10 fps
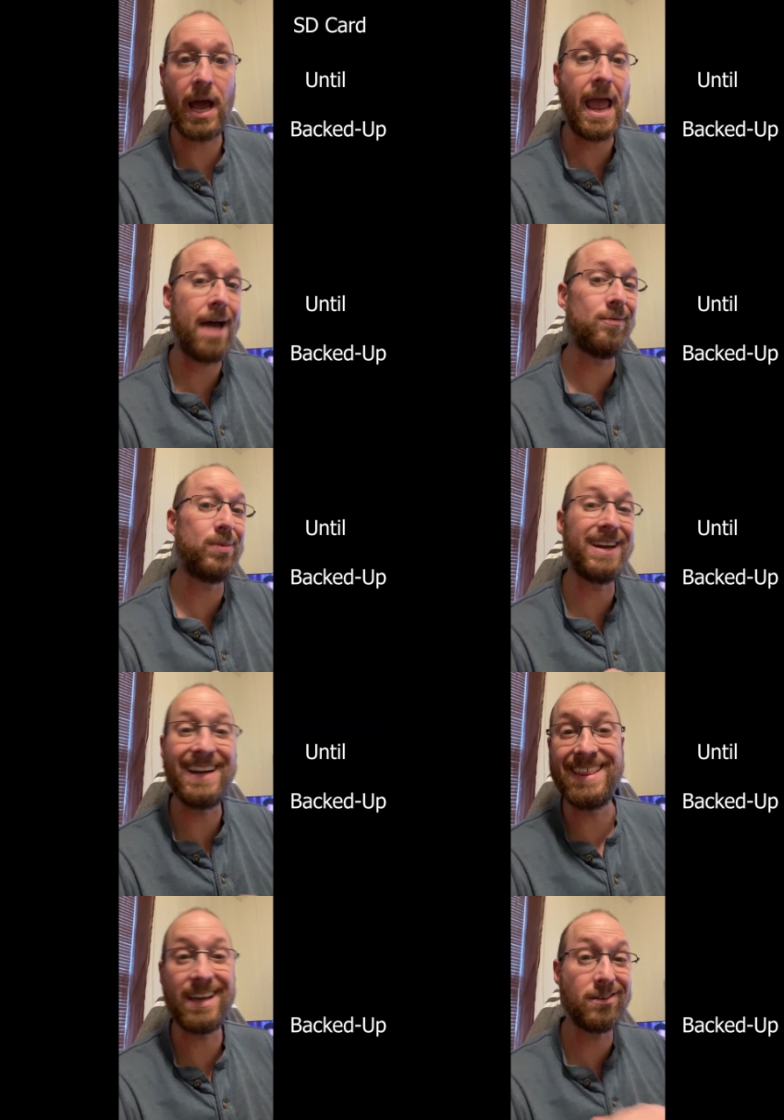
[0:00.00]
I haven't put
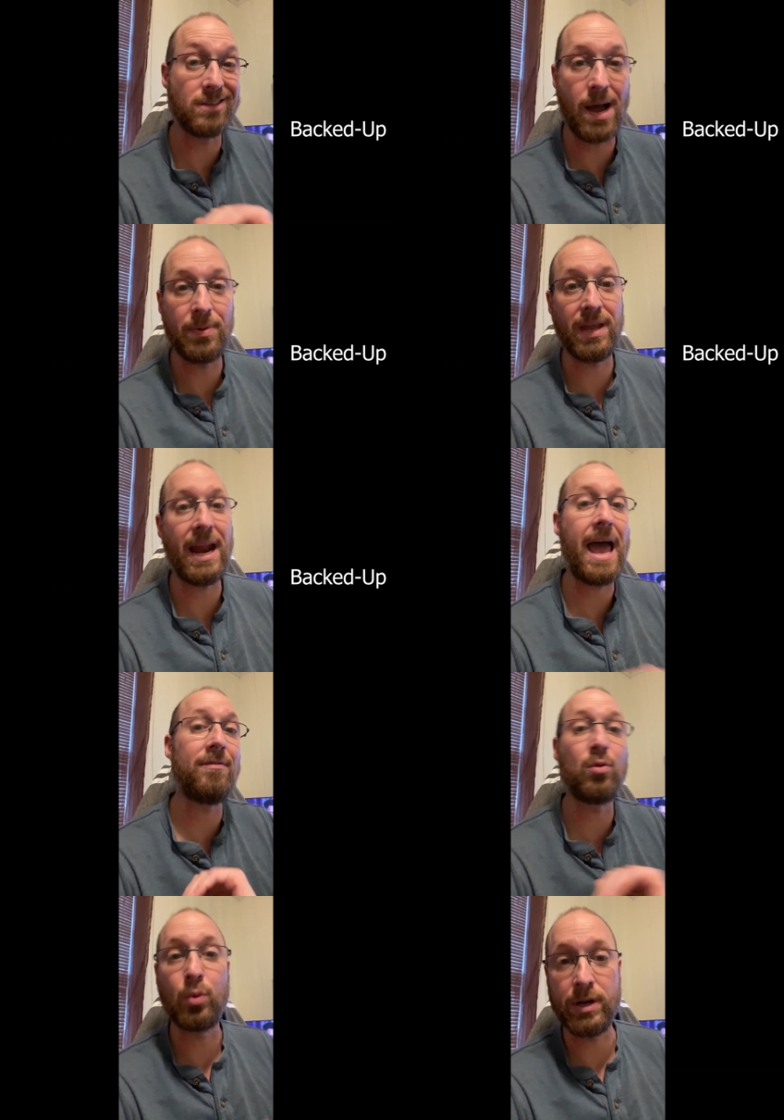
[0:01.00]
anything on top of that. I
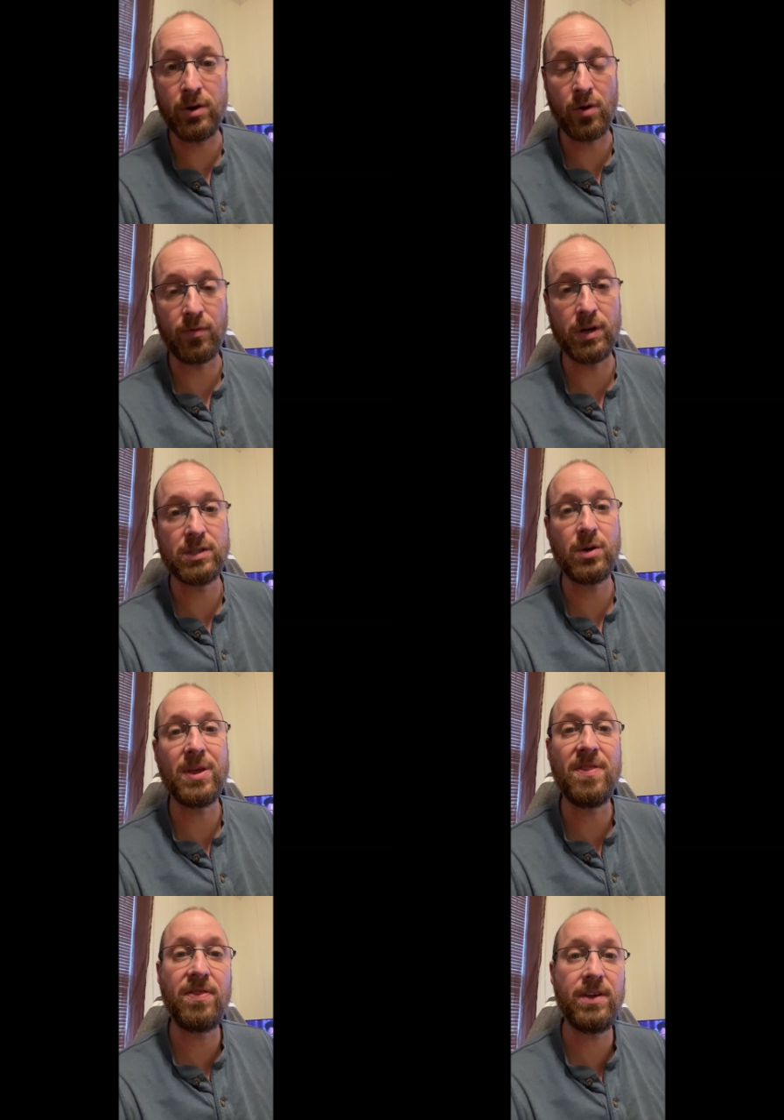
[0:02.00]
haven't written over it. So
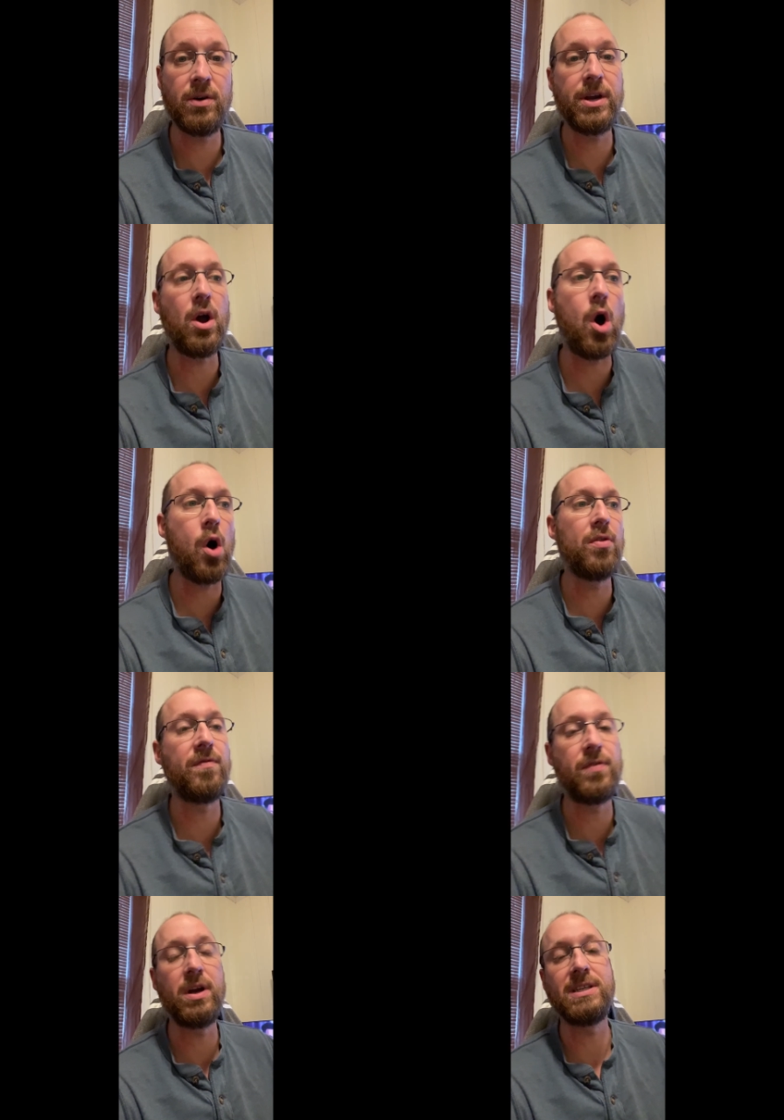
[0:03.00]
in theory, all the
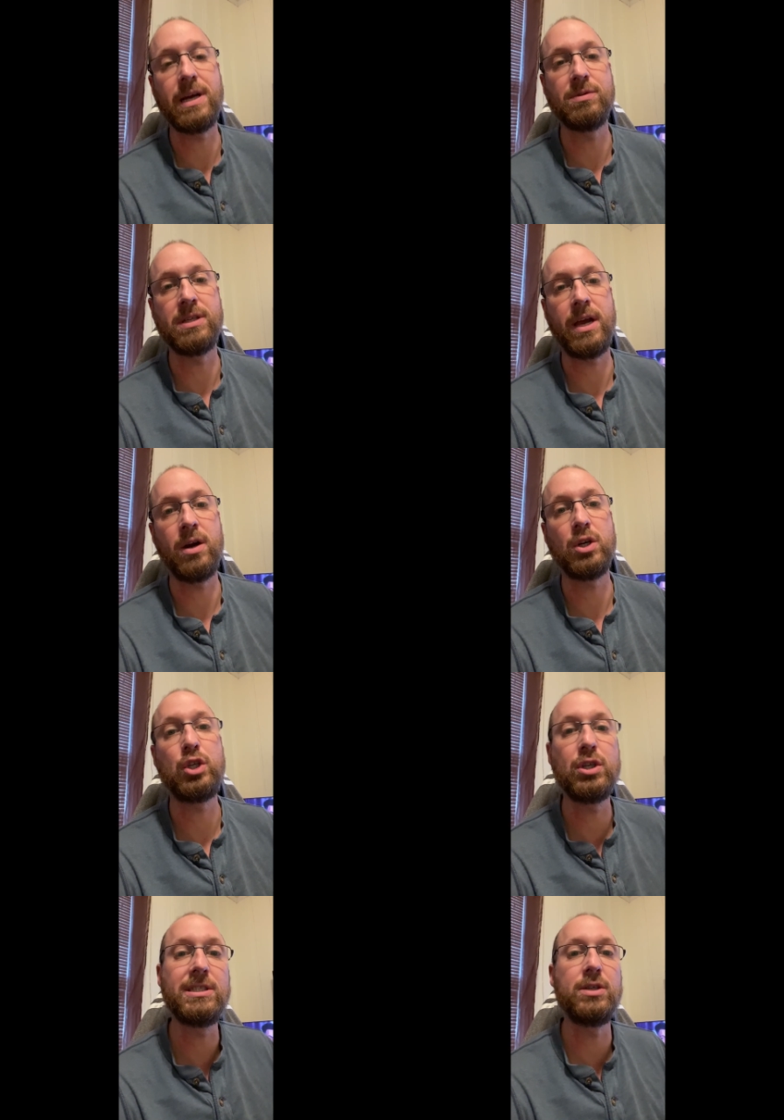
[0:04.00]
footage that was there
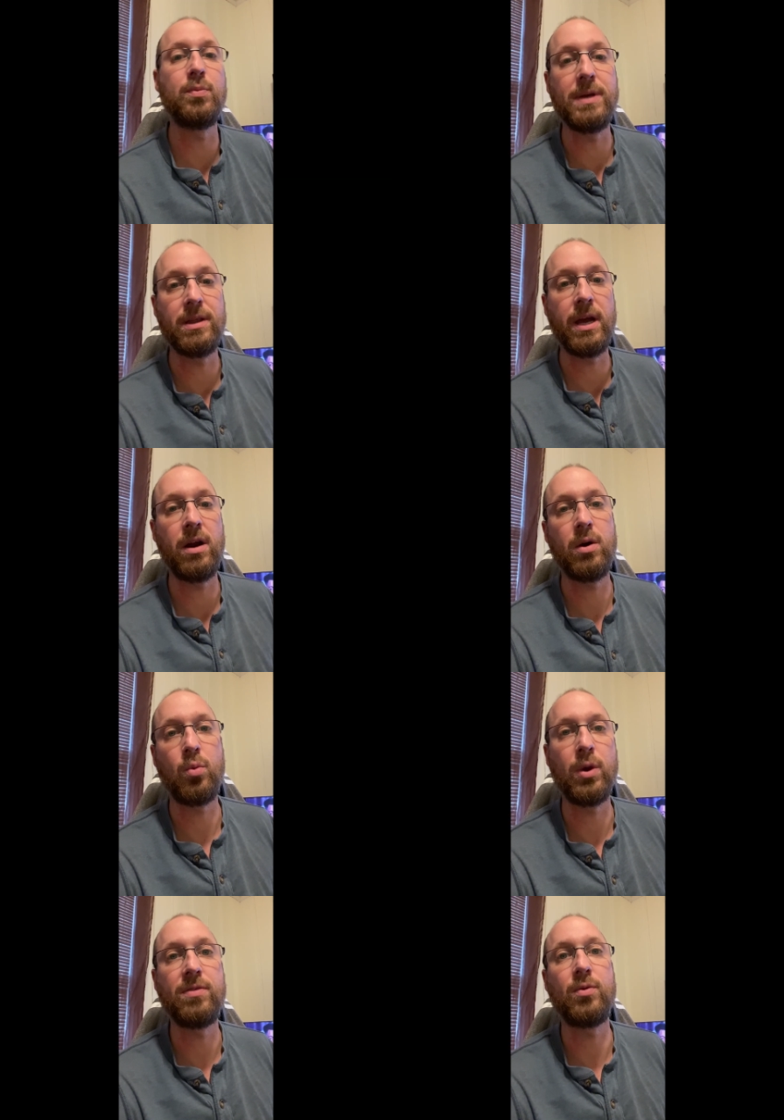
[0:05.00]
should still be there
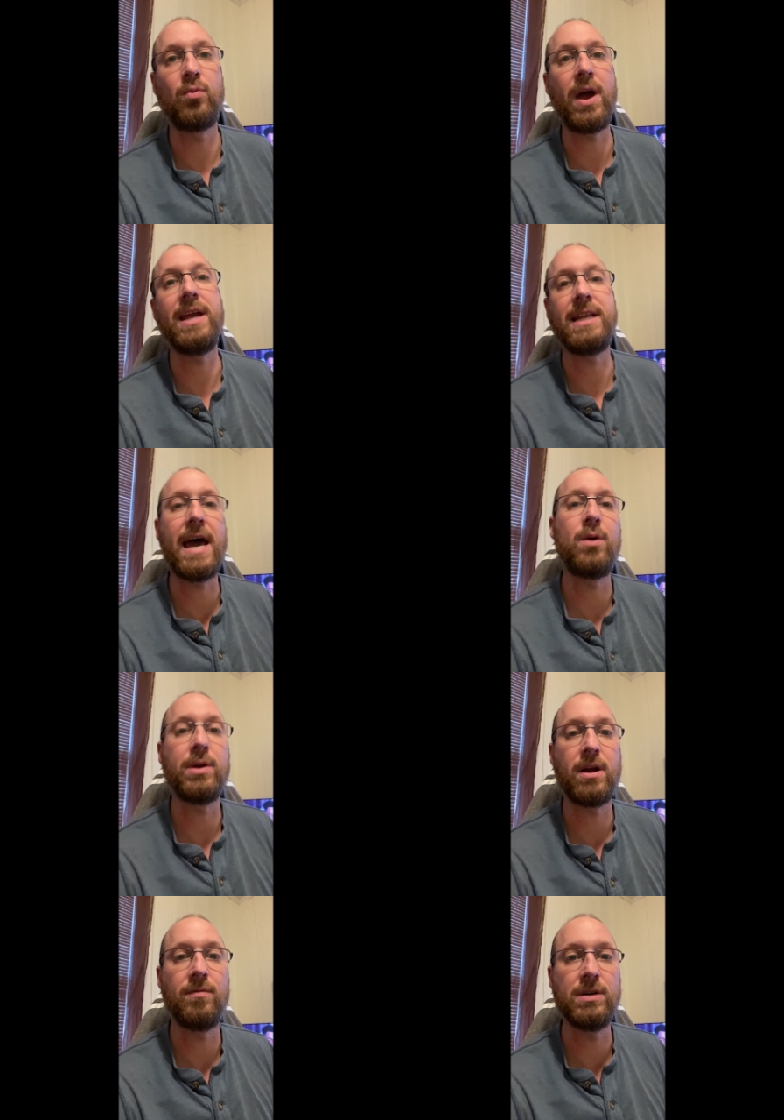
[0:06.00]
with the right data
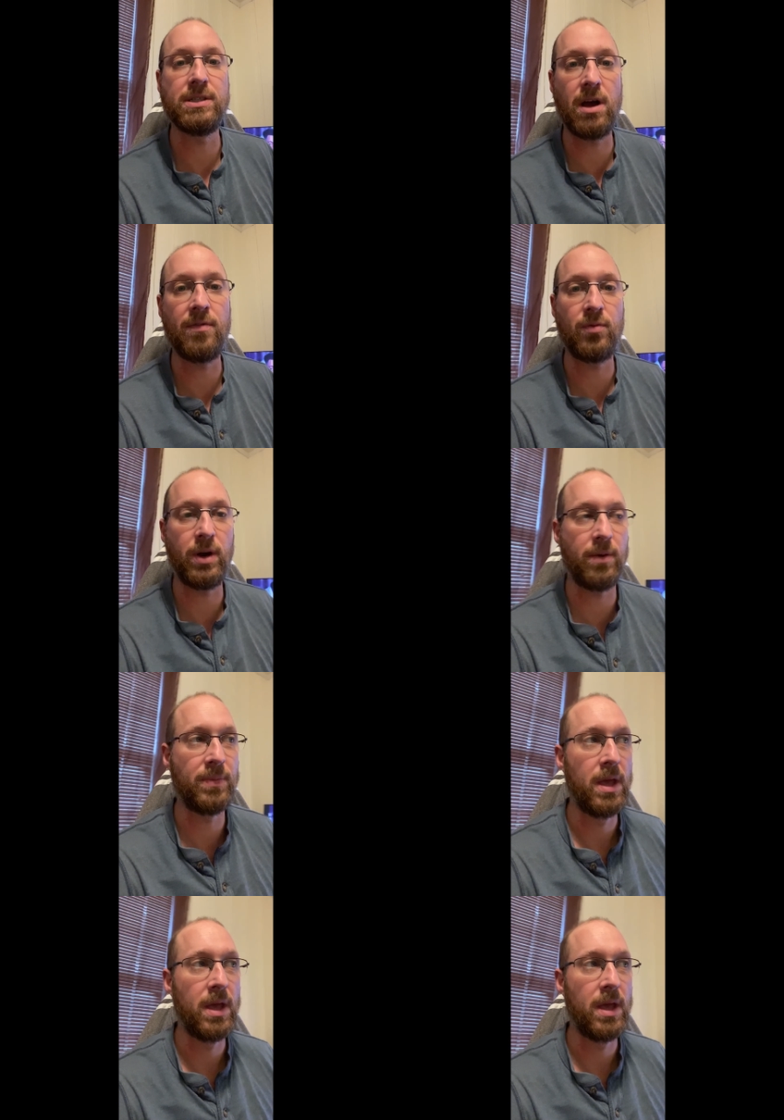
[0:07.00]
recovery software.